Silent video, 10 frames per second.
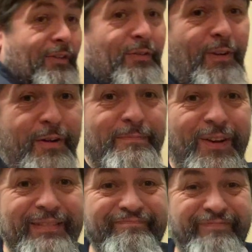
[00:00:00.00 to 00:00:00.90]
of thrown
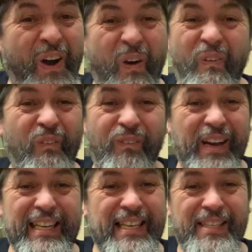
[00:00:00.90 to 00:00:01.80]
my whole
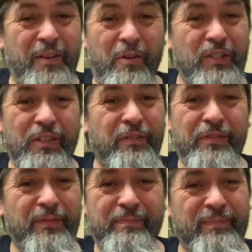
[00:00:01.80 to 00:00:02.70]
ethos
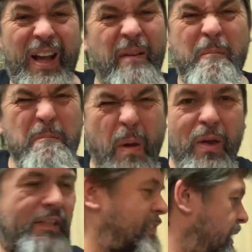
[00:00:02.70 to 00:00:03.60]
of...
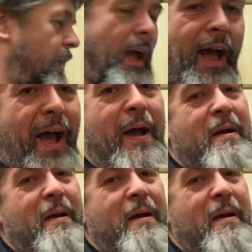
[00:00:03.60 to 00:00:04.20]
Uh,